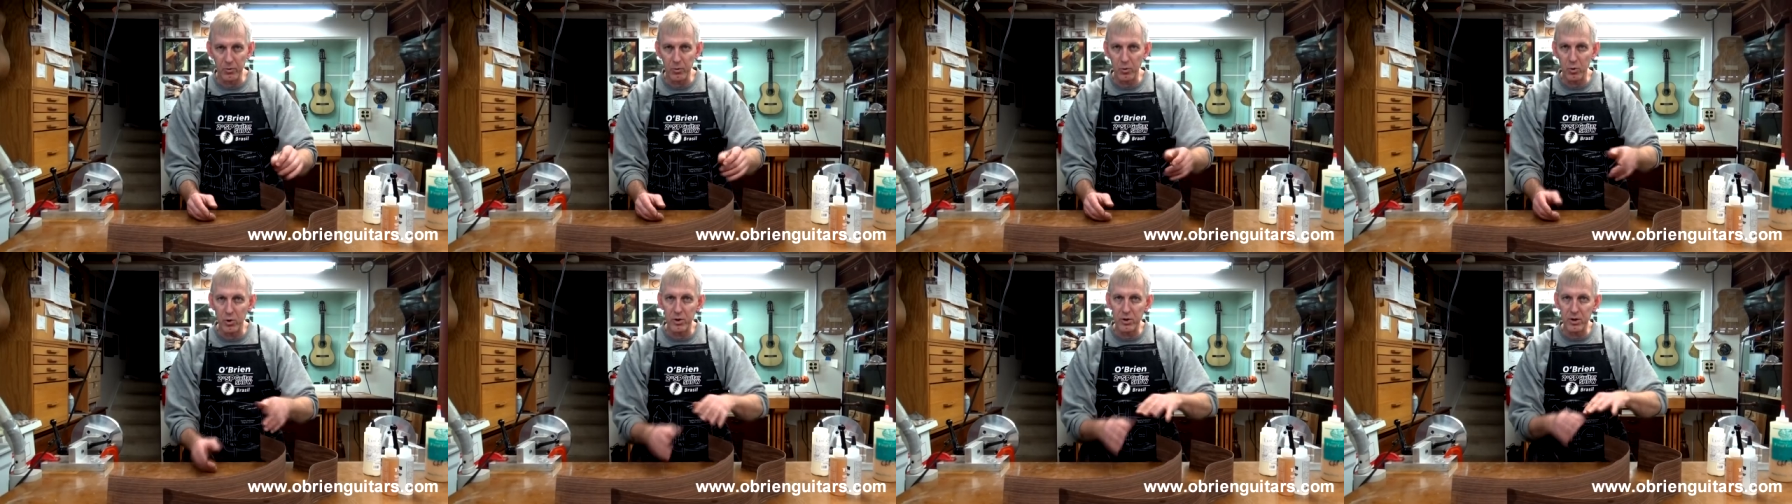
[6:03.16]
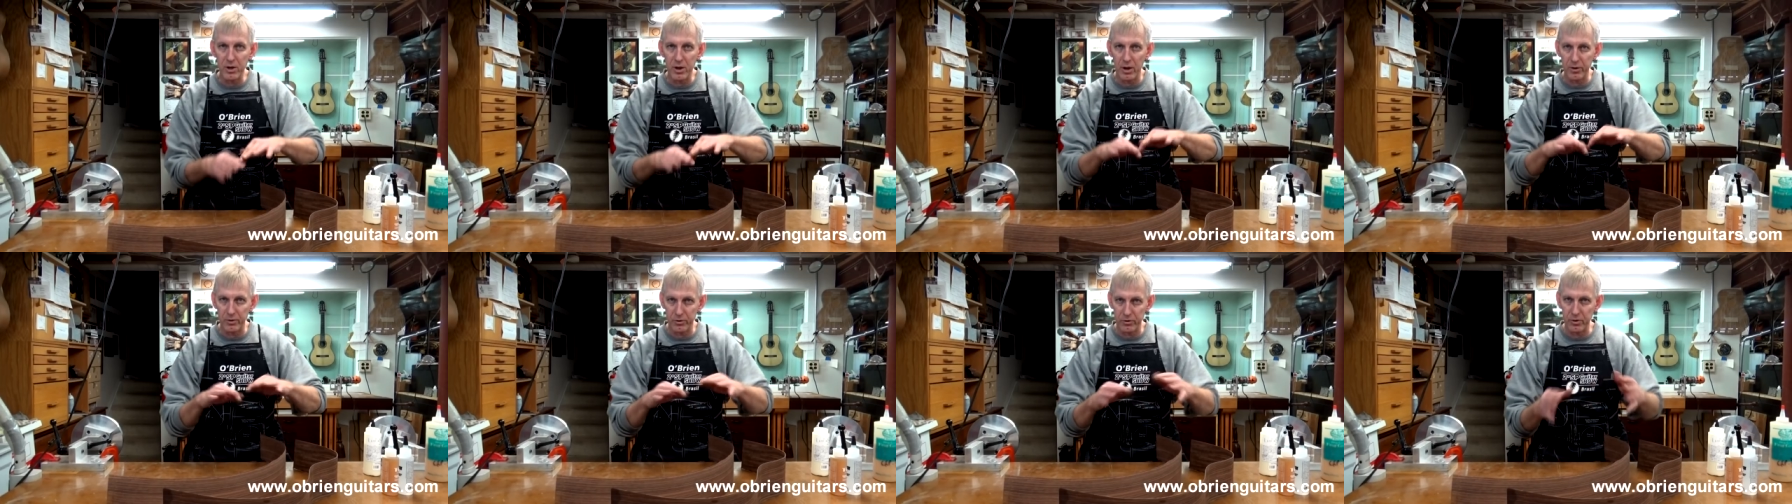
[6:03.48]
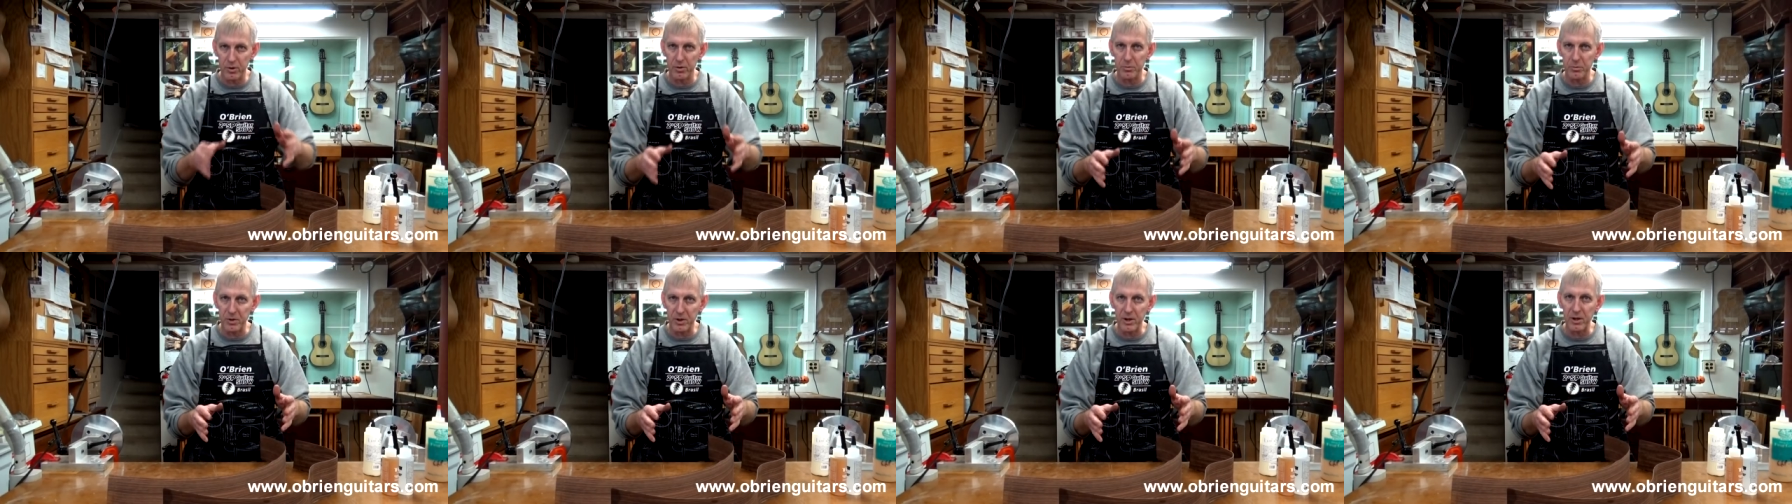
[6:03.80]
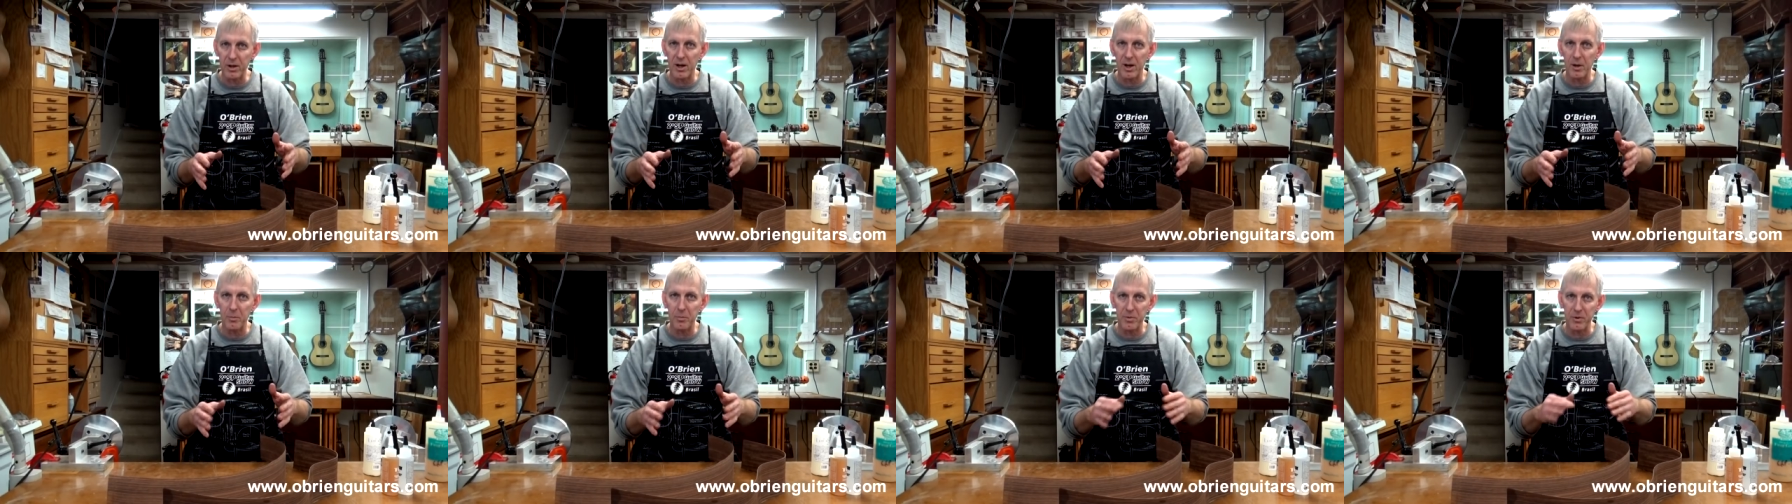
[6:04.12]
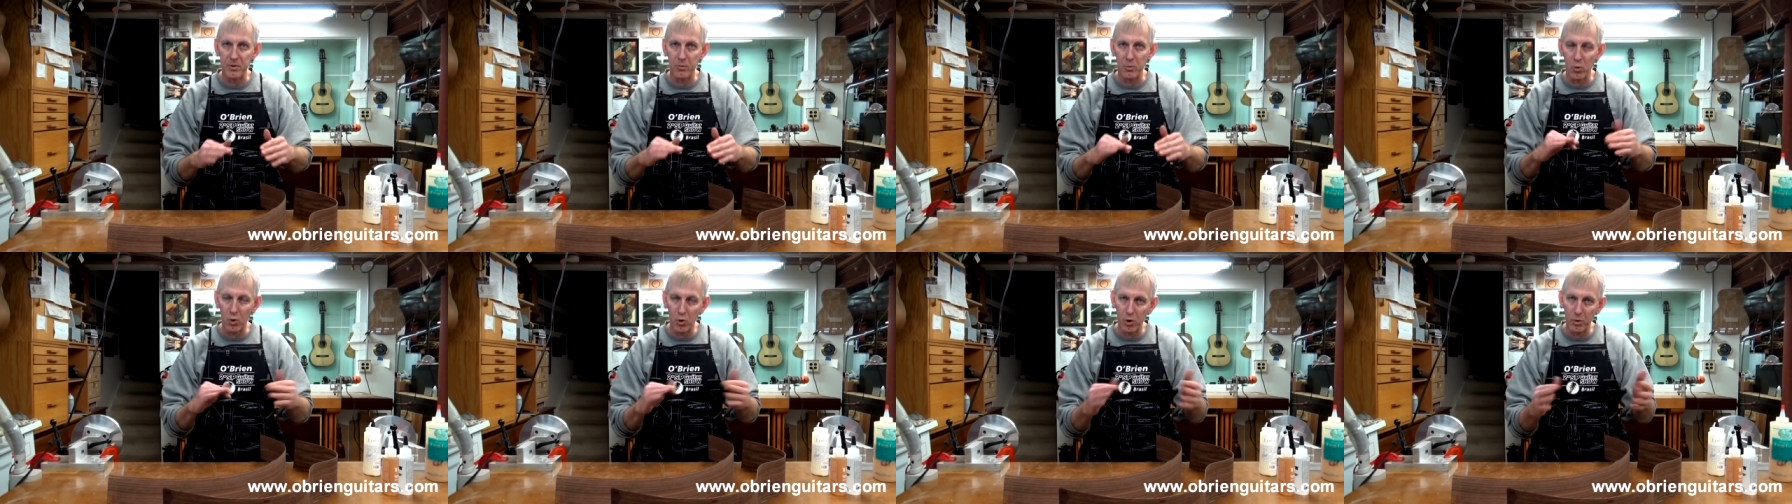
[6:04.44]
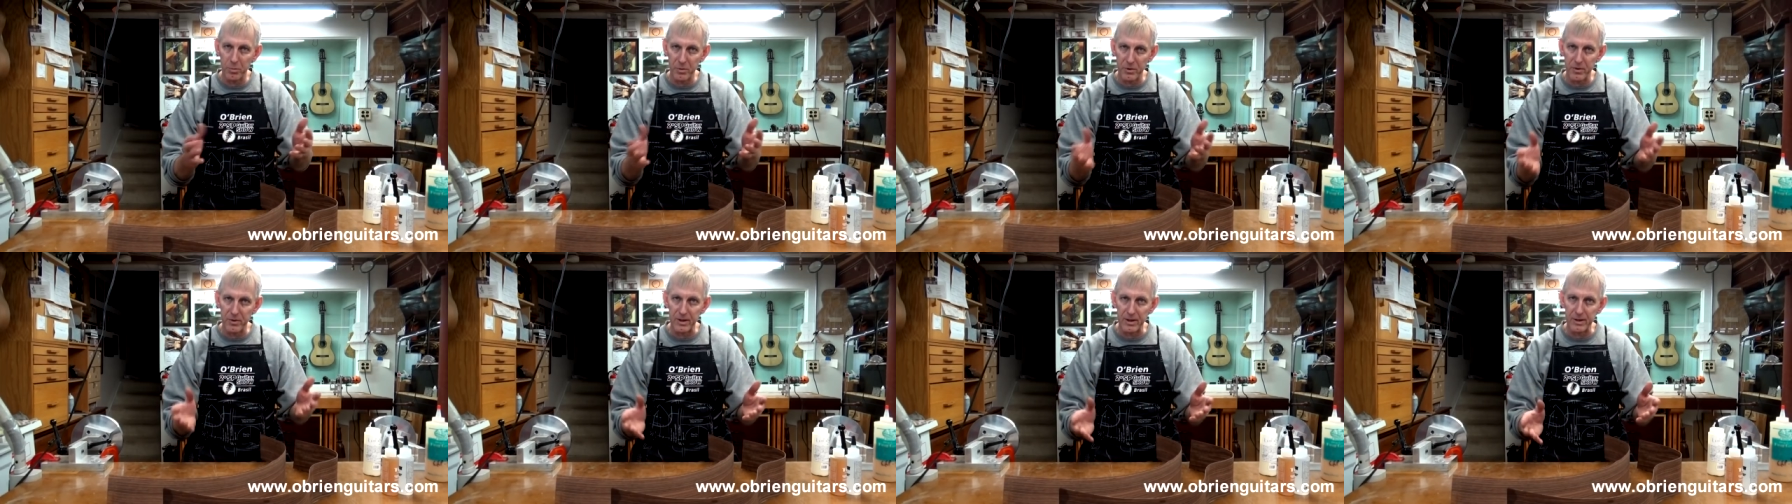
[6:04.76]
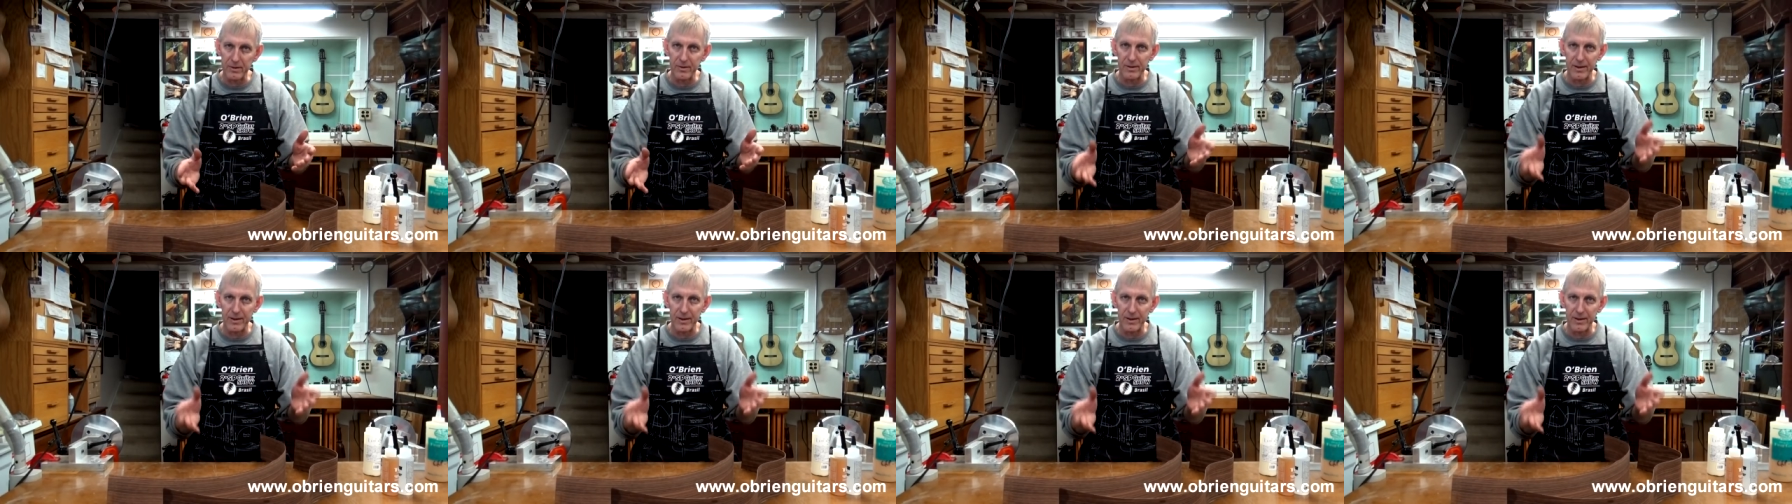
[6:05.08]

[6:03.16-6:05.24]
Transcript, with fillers: of wood causes them to cup and warp and things,